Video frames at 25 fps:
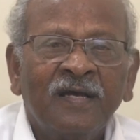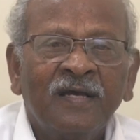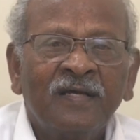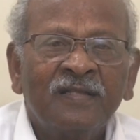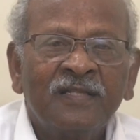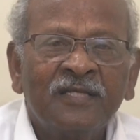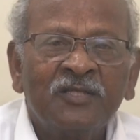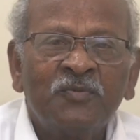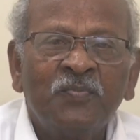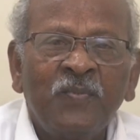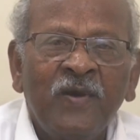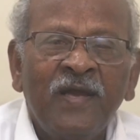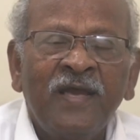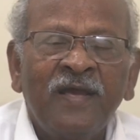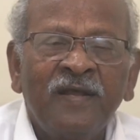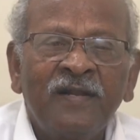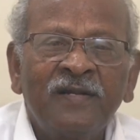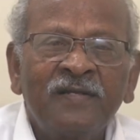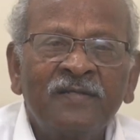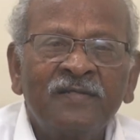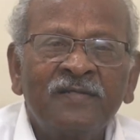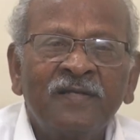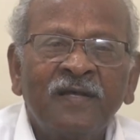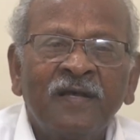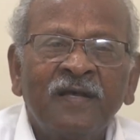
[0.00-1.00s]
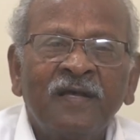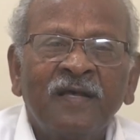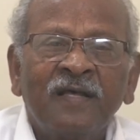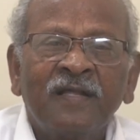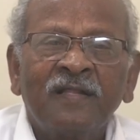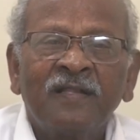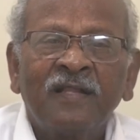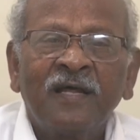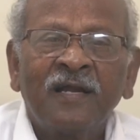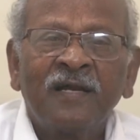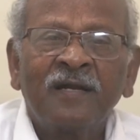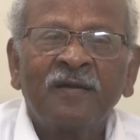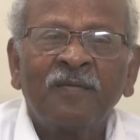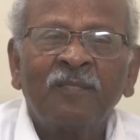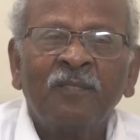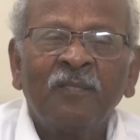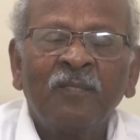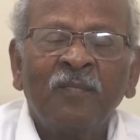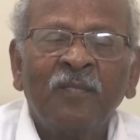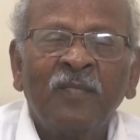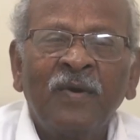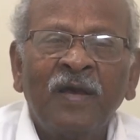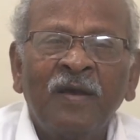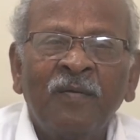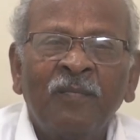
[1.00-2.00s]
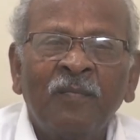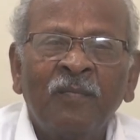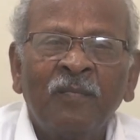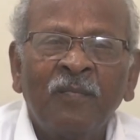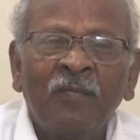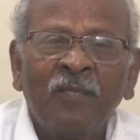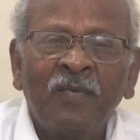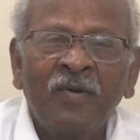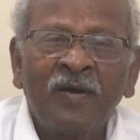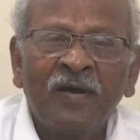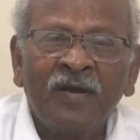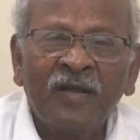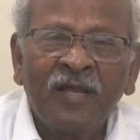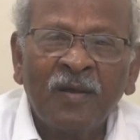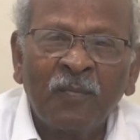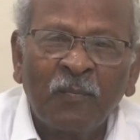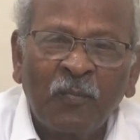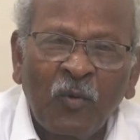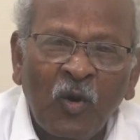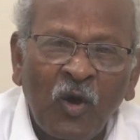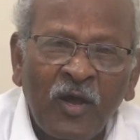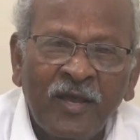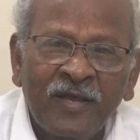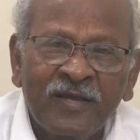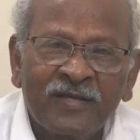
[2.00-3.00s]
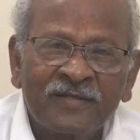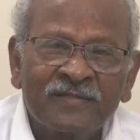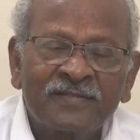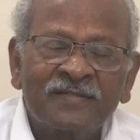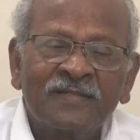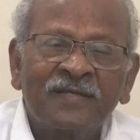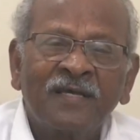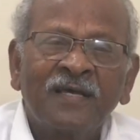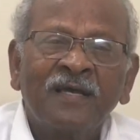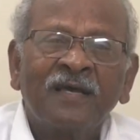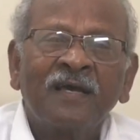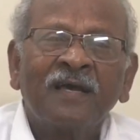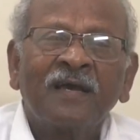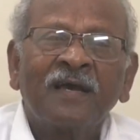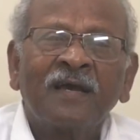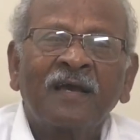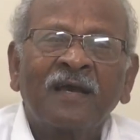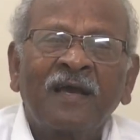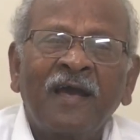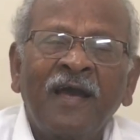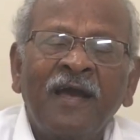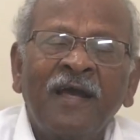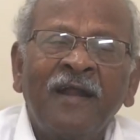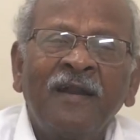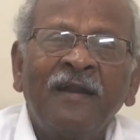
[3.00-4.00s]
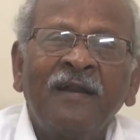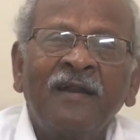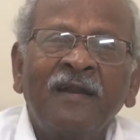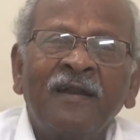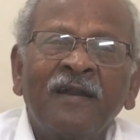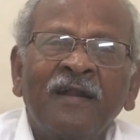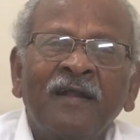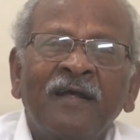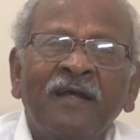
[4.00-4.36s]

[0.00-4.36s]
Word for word: This means that uh, uh, employers can